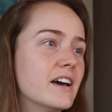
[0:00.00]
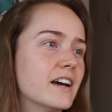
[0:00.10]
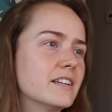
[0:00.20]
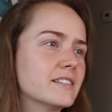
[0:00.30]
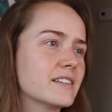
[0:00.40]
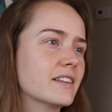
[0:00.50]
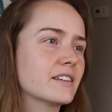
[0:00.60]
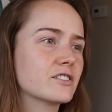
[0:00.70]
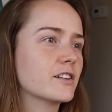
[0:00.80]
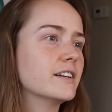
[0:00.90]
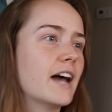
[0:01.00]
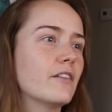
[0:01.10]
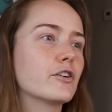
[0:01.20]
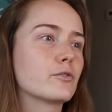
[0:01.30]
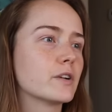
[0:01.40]
And he said they started
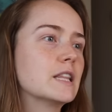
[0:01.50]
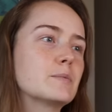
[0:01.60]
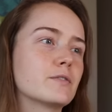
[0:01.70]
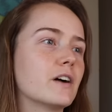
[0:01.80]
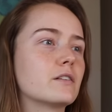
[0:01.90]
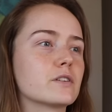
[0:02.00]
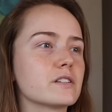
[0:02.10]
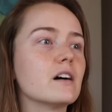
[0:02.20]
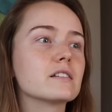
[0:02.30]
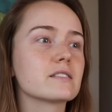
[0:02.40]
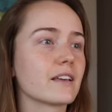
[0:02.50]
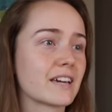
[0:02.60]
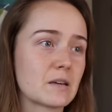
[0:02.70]
having really profound results like